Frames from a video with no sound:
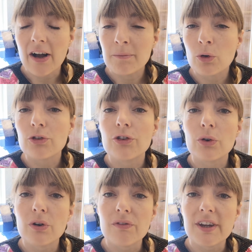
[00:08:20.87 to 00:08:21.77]
I'm not
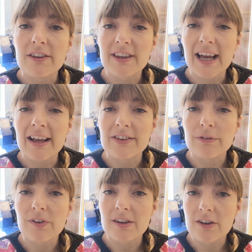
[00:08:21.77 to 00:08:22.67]
sure if it's as
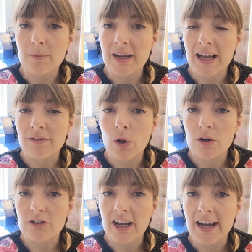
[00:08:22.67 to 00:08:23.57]
everything's coming out of
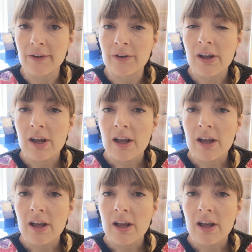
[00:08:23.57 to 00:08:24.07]
lockdown,